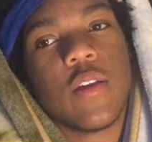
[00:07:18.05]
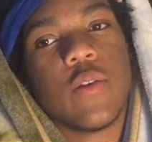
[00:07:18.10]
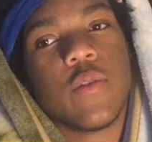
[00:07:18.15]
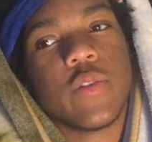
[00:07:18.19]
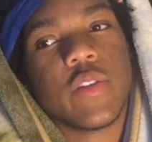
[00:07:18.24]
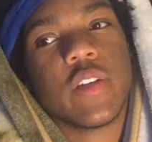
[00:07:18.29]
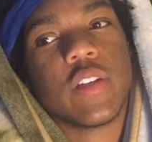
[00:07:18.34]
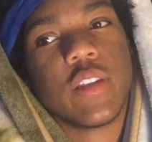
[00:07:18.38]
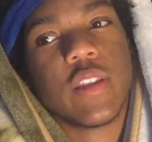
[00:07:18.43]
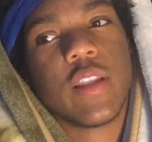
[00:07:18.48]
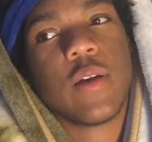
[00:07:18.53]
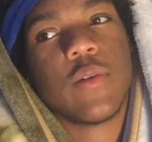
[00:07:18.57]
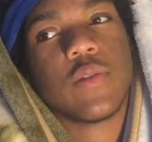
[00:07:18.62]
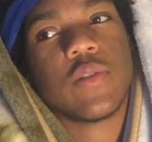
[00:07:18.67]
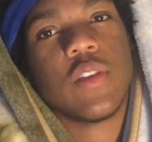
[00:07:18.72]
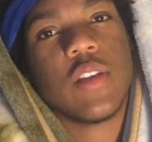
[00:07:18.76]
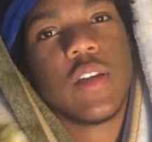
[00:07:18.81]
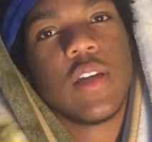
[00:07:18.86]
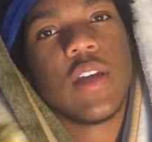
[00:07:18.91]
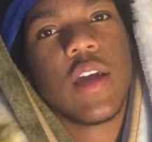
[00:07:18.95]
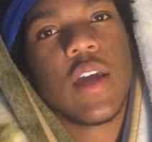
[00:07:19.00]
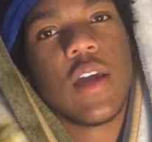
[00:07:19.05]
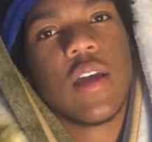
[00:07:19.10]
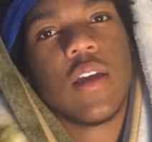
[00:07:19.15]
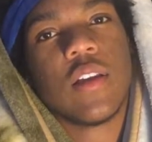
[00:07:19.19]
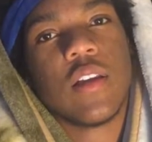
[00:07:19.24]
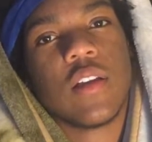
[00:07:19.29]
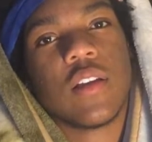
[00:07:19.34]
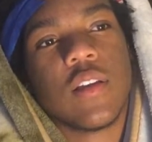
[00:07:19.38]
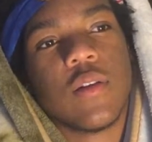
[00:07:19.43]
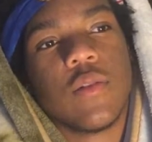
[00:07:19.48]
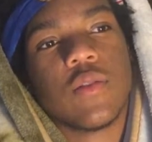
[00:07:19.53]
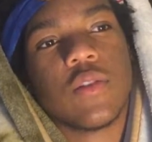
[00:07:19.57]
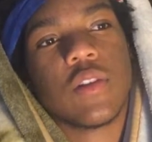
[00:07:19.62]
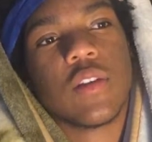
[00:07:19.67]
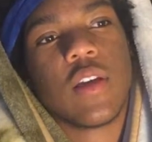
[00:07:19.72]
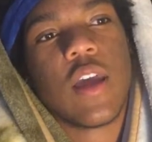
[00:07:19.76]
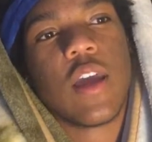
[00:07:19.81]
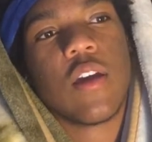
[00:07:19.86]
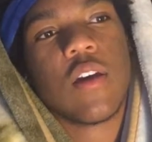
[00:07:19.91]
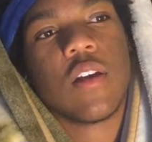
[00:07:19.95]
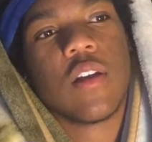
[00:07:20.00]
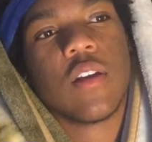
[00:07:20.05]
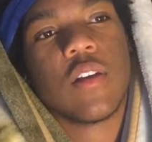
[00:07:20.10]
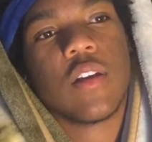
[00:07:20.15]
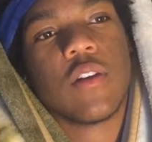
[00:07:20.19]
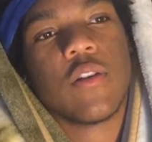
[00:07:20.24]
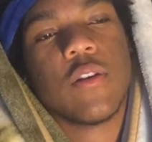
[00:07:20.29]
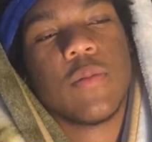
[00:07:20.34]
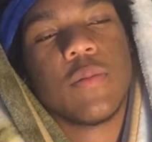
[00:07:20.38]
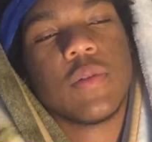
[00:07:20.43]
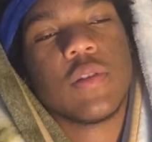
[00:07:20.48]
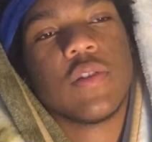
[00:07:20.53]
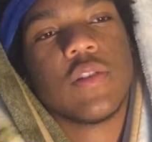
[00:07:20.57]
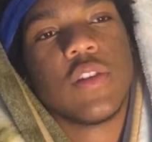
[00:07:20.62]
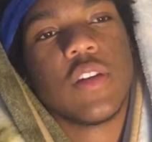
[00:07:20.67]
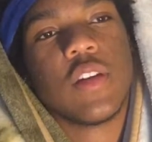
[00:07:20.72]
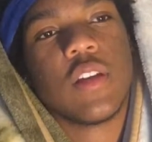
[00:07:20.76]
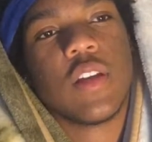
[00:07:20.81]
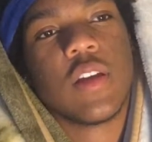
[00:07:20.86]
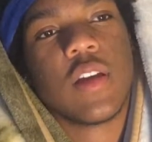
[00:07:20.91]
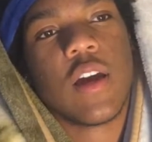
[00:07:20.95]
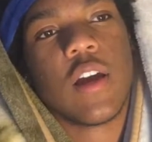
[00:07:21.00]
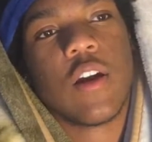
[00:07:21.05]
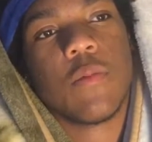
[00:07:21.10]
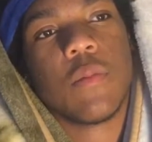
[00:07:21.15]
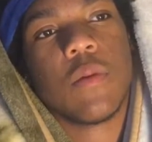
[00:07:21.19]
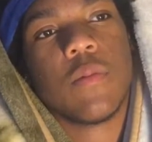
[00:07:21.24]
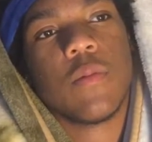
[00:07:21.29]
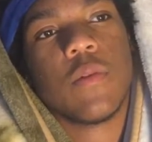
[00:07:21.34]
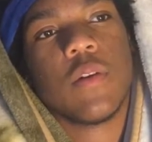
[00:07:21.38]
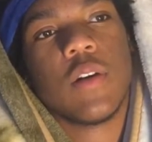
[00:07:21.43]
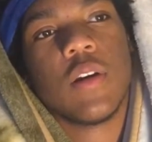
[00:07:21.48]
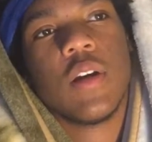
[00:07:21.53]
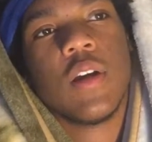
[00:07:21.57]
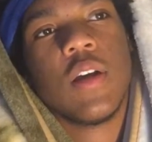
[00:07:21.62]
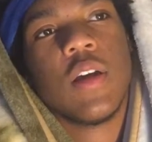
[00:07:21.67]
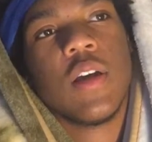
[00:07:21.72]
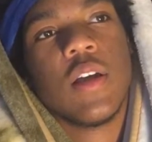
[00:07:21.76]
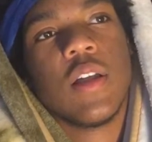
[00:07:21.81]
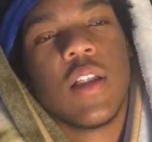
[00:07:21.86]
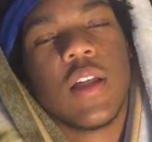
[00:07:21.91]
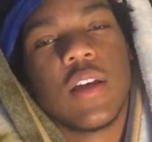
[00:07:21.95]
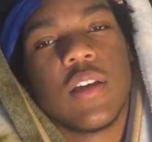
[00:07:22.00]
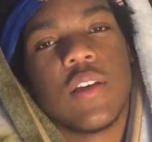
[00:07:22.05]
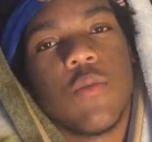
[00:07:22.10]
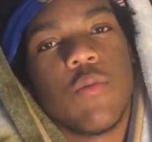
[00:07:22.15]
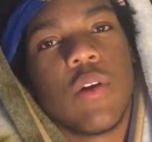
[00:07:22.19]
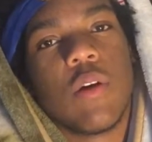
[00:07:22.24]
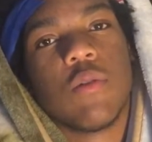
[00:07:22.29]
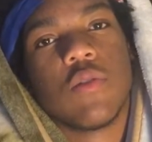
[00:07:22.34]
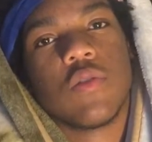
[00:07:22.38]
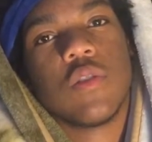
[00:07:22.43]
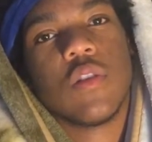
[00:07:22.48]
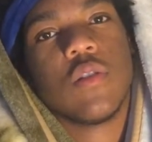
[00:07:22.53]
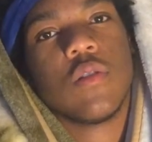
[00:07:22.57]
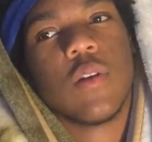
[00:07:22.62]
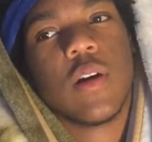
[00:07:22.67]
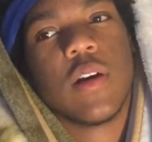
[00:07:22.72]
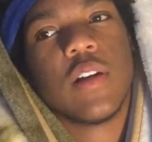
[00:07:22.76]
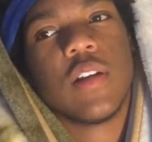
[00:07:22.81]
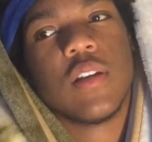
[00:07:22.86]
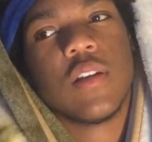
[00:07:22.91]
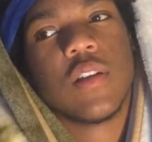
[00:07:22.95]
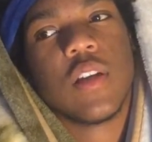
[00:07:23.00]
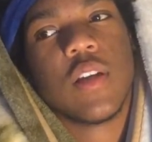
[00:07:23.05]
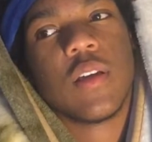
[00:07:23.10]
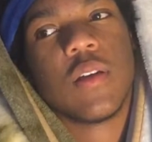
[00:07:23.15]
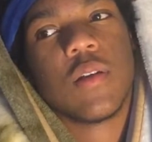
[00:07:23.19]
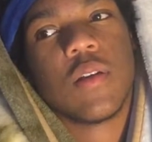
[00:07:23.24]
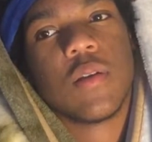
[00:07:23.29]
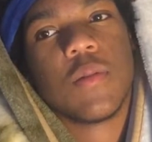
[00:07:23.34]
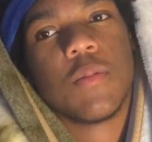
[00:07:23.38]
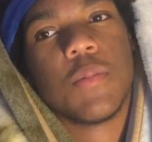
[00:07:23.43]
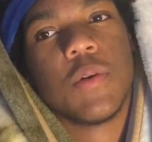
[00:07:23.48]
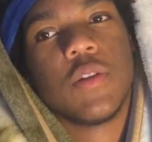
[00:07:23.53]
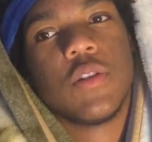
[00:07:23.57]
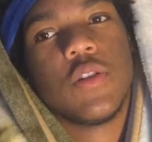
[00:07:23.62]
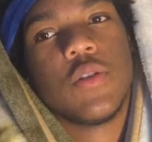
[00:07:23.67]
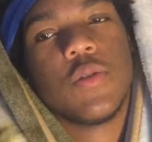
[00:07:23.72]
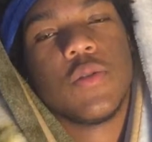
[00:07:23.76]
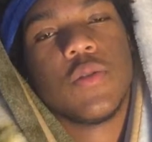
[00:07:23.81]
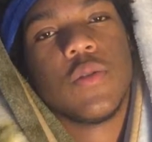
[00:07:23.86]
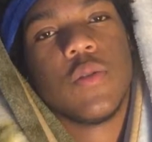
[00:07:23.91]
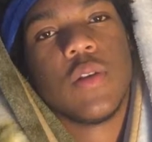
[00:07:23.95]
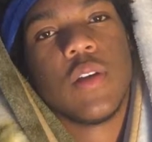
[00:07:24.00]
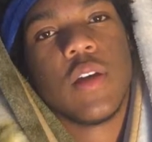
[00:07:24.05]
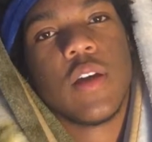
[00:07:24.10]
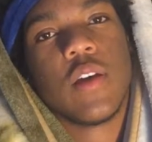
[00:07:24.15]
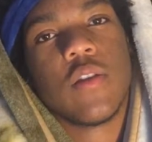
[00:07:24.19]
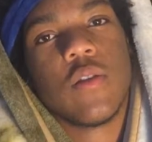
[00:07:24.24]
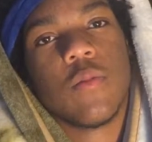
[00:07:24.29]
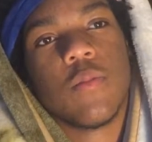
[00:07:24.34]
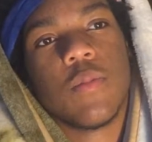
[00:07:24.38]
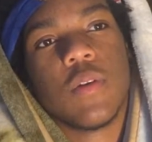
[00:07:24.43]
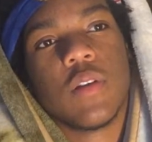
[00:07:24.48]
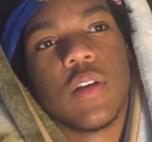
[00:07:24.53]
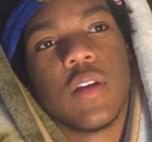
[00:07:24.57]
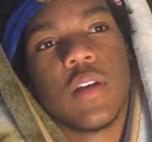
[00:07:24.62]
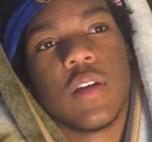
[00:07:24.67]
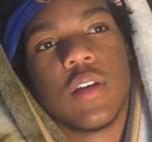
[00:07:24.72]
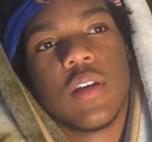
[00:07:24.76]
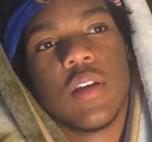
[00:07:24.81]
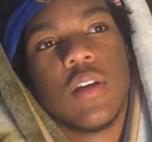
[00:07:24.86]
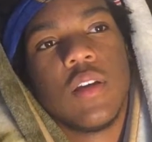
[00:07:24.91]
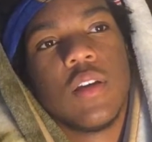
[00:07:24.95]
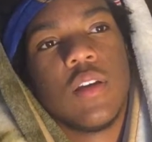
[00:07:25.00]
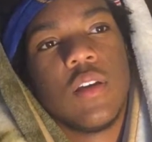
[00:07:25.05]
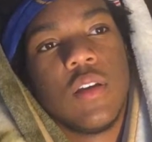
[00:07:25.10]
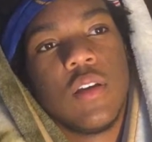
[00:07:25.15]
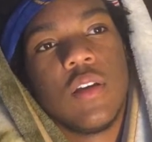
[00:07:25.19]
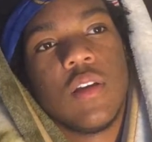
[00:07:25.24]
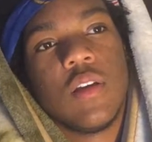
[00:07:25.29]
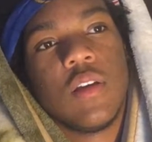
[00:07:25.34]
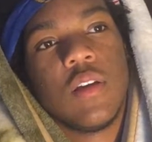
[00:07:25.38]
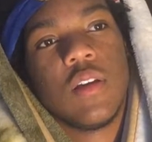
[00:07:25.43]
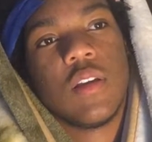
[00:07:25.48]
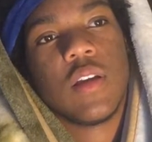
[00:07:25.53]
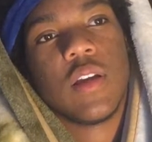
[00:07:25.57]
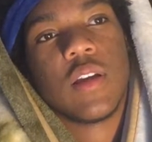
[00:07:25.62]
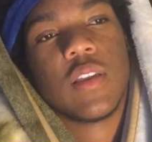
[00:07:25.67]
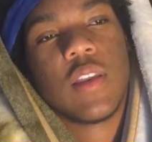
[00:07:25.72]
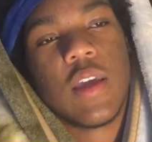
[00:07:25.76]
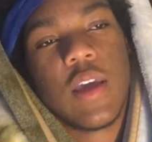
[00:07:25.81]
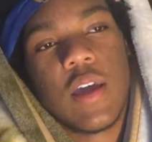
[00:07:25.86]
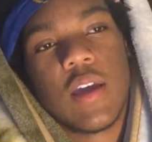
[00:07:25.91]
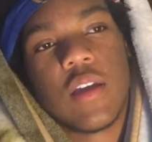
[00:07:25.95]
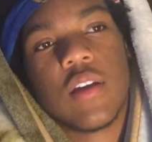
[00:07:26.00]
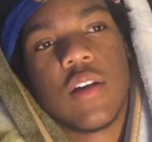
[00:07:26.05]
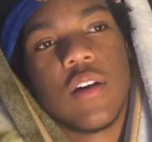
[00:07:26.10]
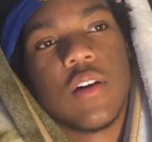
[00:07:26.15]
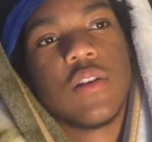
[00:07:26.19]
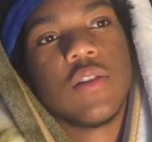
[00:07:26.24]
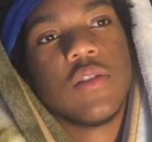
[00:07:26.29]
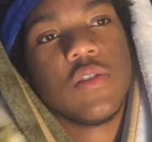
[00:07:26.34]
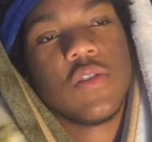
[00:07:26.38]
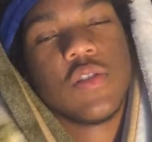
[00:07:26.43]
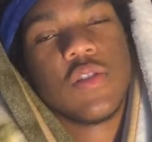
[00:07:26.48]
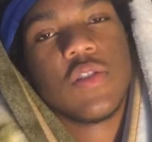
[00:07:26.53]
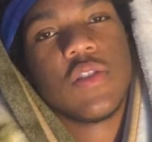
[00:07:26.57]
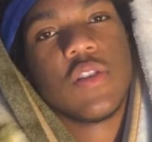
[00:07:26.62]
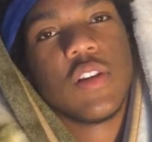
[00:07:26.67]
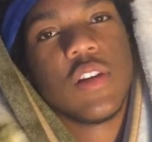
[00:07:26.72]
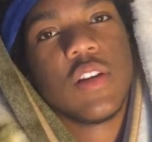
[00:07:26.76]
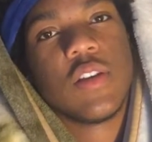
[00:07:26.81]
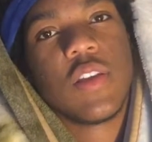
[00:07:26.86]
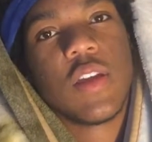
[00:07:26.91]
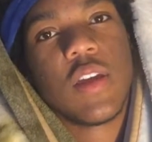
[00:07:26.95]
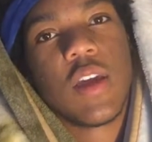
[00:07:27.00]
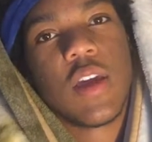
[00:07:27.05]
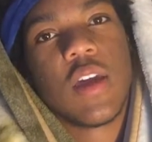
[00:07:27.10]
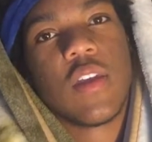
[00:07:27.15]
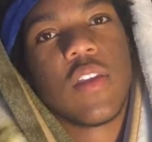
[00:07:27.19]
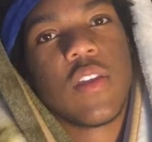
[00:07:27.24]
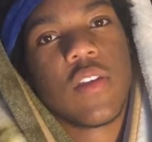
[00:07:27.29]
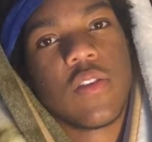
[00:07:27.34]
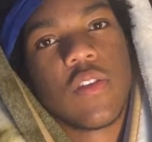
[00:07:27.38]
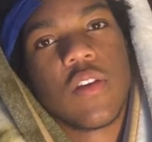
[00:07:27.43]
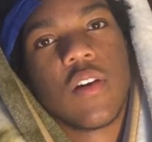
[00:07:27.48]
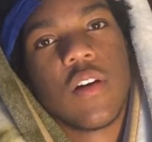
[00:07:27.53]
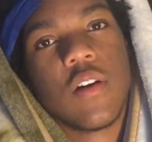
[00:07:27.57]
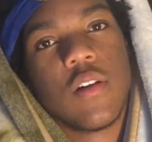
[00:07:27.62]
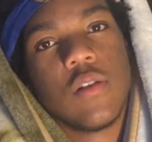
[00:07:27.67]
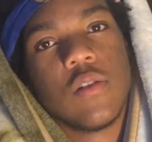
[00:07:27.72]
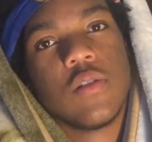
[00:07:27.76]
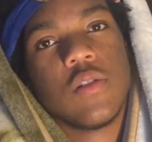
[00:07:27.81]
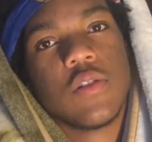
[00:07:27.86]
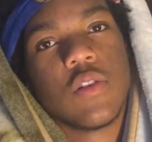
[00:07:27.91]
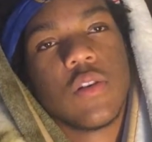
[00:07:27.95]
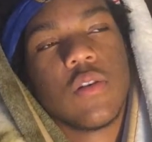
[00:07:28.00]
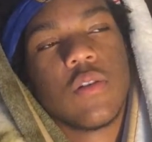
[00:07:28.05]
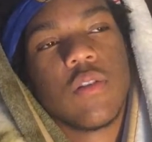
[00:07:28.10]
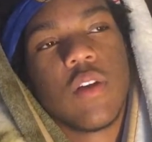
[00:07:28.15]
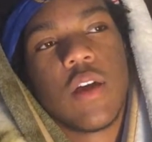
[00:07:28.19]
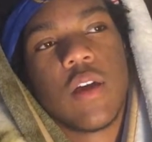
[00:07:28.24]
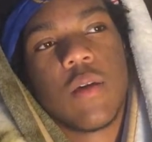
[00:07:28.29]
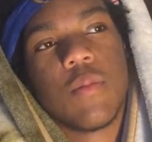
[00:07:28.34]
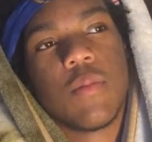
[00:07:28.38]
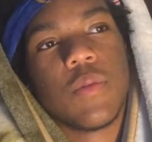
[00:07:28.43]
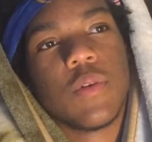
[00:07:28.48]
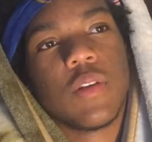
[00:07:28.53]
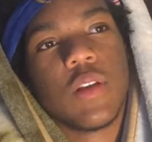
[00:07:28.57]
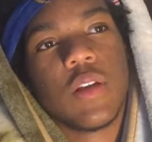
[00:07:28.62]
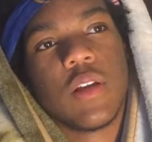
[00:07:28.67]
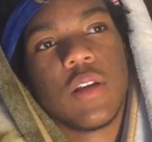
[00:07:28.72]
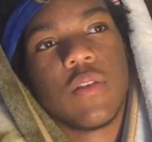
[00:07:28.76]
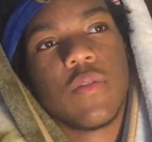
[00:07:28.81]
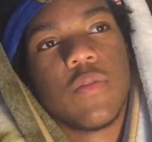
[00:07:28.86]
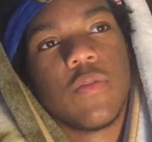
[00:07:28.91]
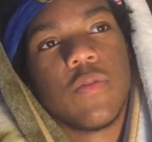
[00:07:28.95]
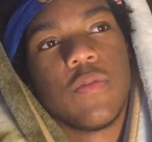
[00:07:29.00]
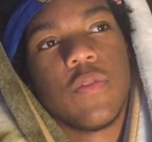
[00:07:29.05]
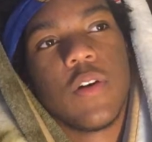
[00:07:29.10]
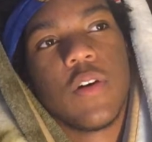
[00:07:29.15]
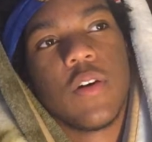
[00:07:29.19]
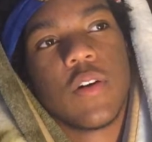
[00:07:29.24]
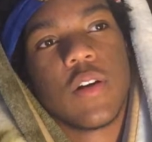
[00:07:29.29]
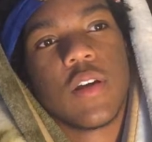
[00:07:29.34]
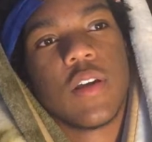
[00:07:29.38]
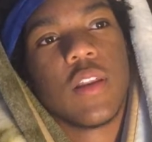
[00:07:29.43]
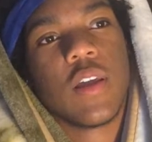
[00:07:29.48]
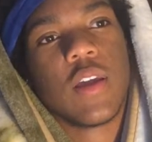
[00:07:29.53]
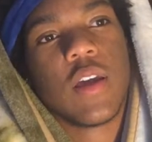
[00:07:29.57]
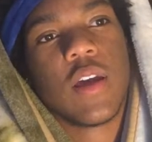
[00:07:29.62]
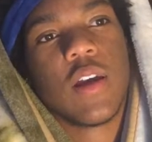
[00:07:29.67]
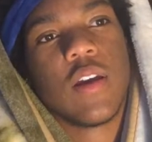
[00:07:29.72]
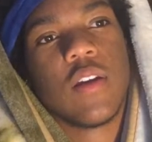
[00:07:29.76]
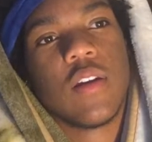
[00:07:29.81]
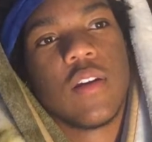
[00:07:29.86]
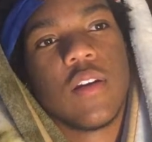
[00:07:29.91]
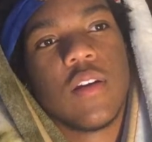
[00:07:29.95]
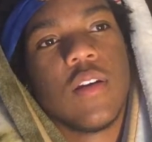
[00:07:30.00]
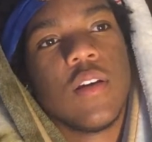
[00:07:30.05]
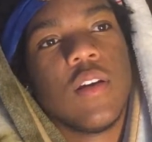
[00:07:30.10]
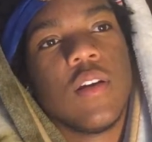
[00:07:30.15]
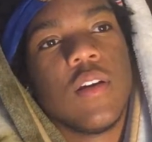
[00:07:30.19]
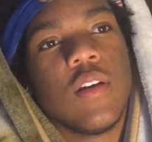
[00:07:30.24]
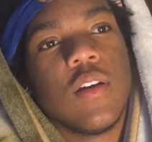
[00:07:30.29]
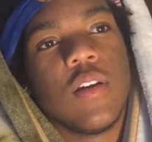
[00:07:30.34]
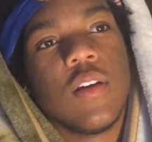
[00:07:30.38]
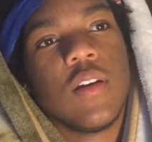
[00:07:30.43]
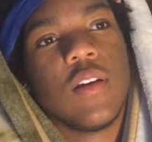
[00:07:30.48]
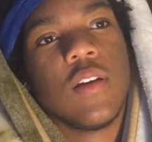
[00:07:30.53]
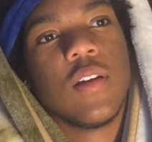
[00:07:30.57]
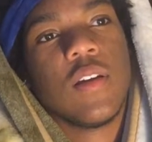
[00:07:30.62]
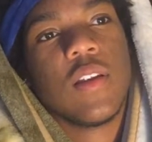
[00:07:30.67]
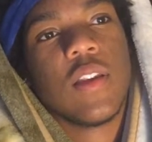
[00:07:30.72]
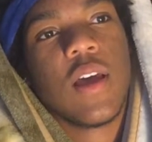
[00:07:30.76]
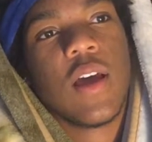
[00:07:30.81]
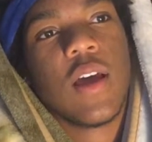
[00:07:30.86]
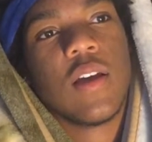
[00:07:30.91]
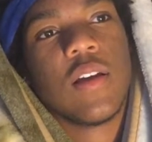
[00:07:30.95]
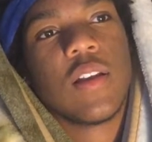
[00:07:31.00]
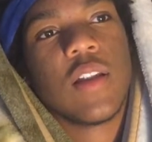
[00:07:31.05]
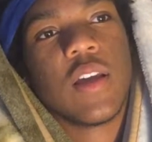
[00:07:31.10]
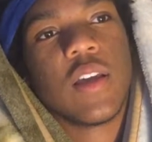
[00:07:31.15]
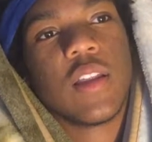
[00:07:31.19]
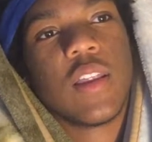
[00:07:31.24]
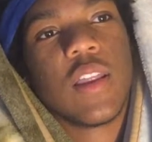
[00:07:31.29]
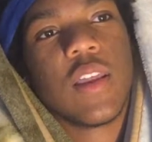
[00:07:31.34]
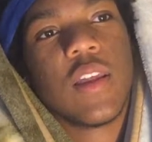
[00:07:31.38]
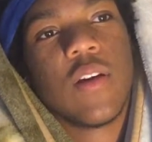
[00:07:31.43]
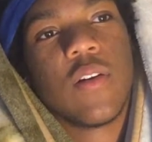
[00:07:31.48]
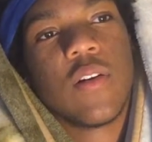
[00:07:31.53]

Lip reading: That was the gang. Like that was a gang, like the Crips and shit. Like I don't remember, like when I was little I didn't like put two and two together, but like they had guns and shit. They had like the colors, all that, but like fuck, like I didn't like.